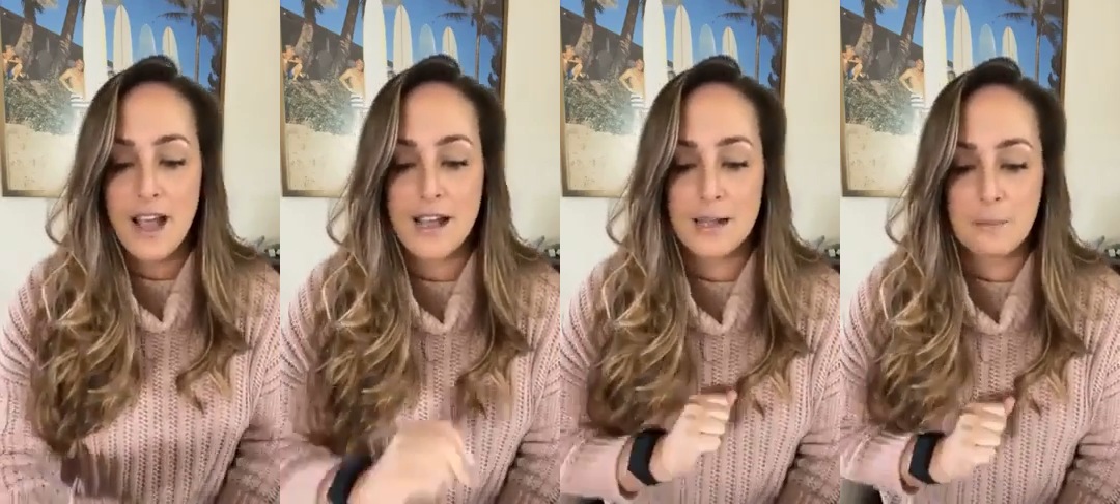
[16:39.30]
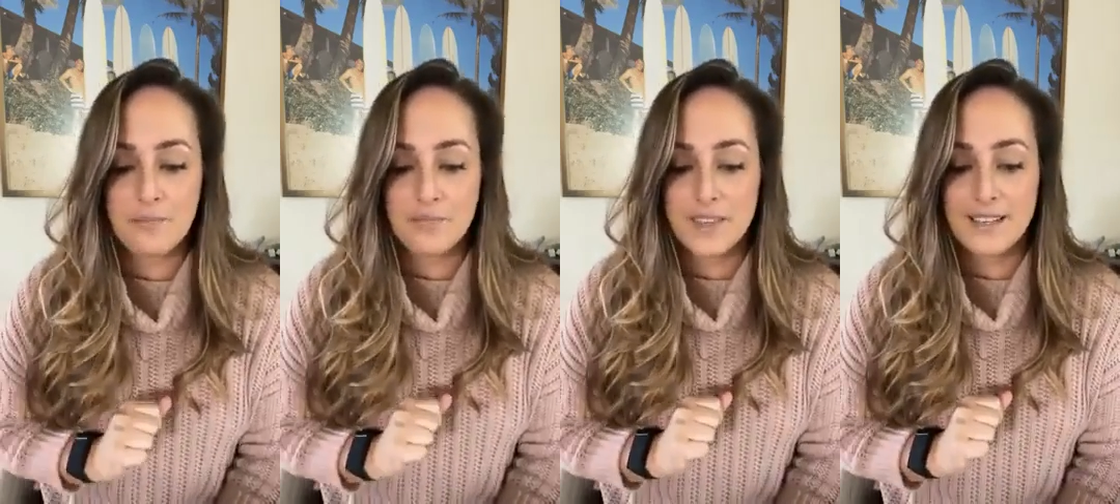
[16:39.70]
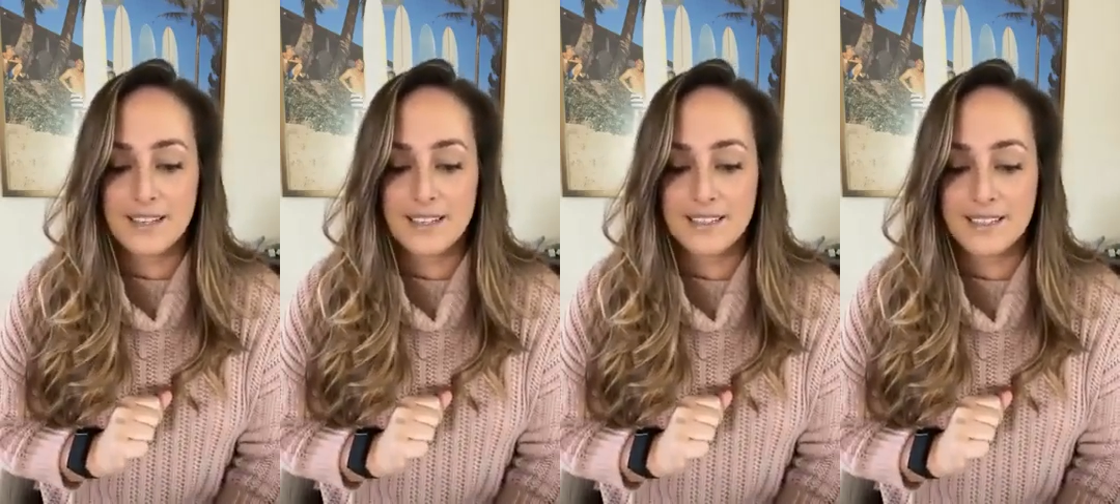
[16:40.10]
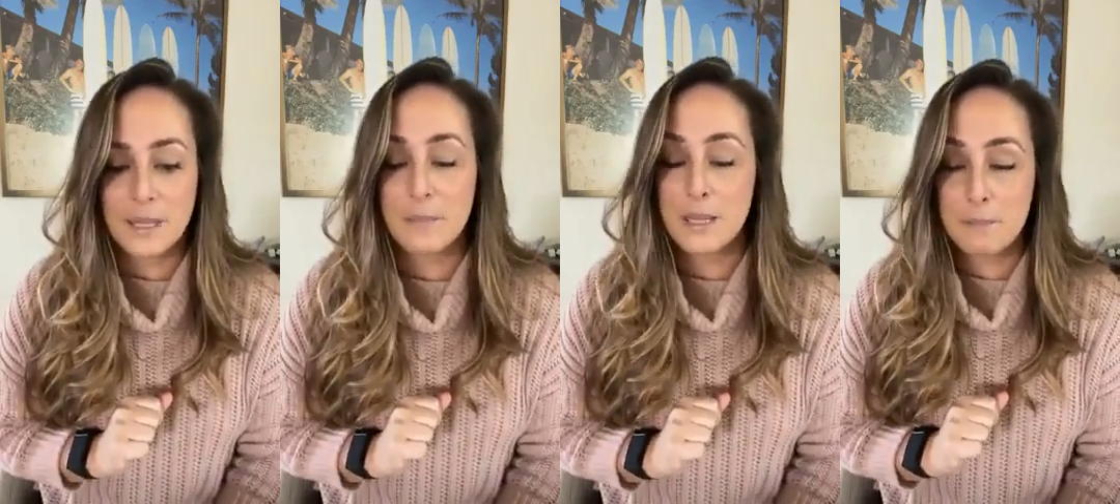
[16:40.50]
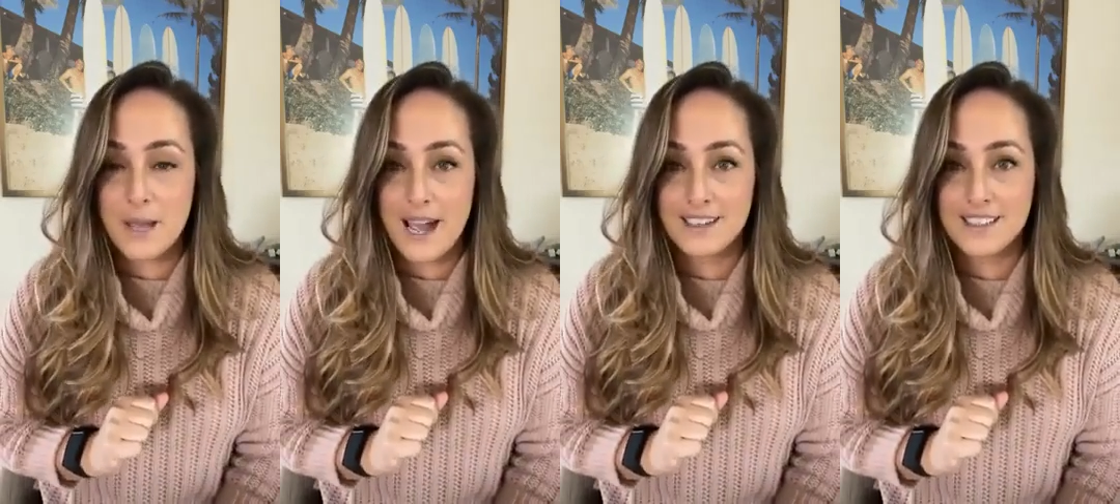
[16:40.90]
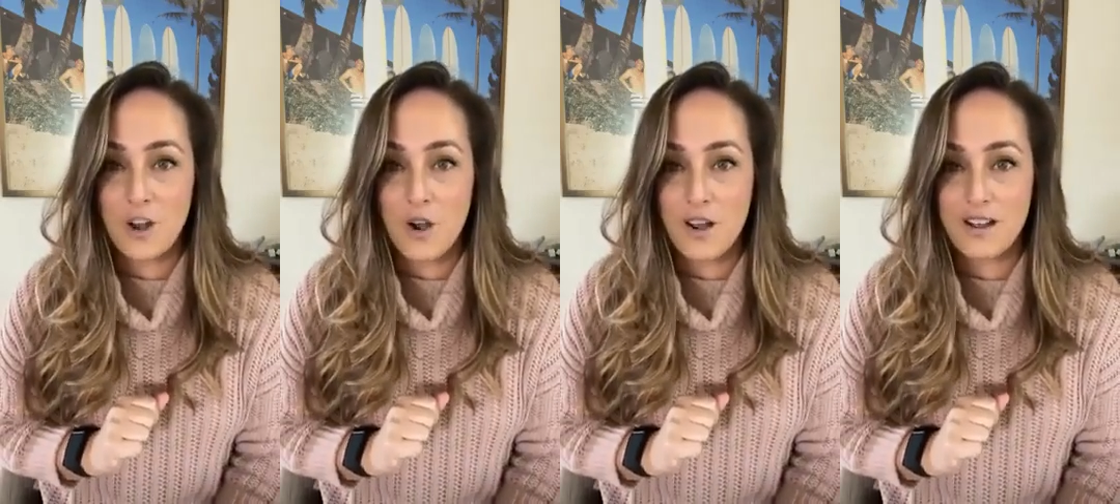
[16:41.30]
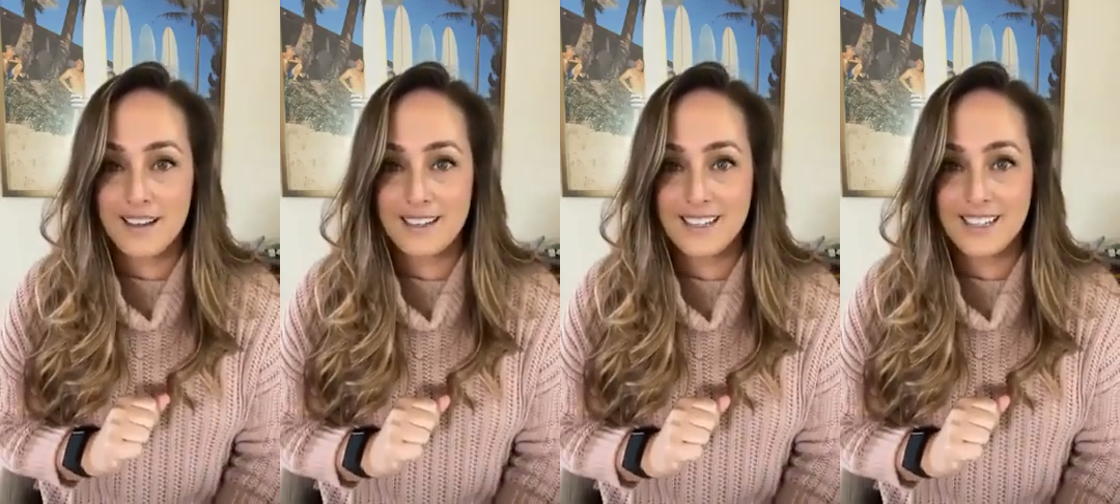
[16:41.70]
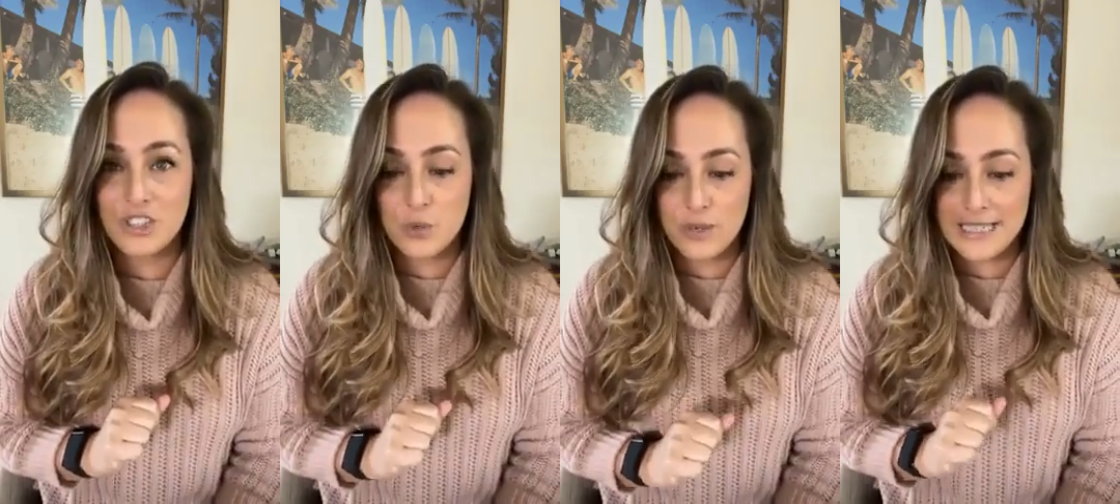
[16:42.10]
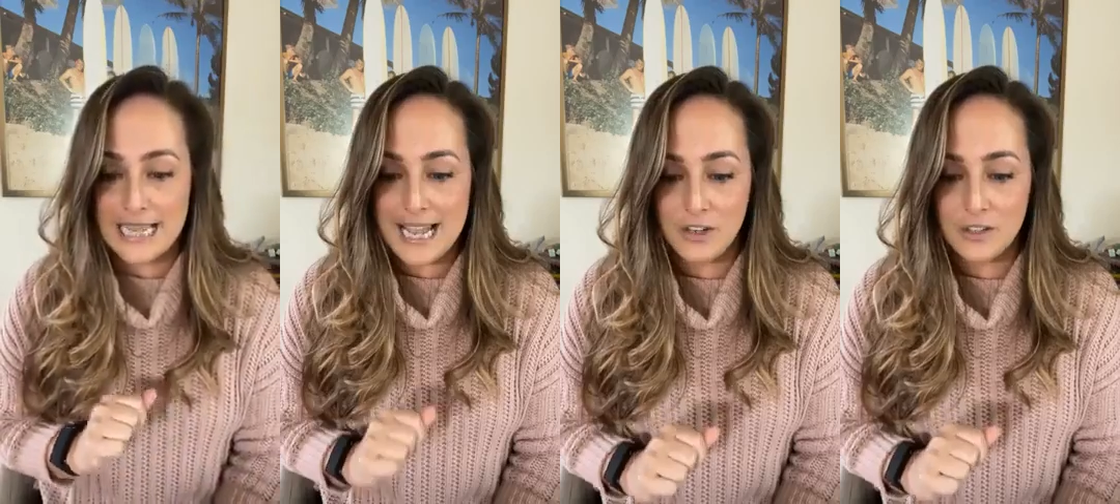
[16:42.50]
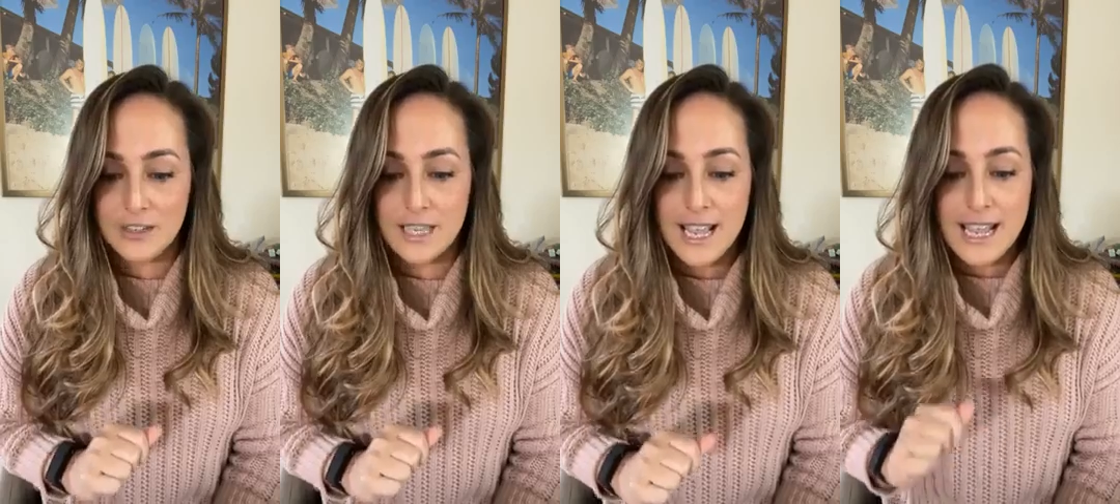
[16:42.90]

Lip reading: some impact on joint health,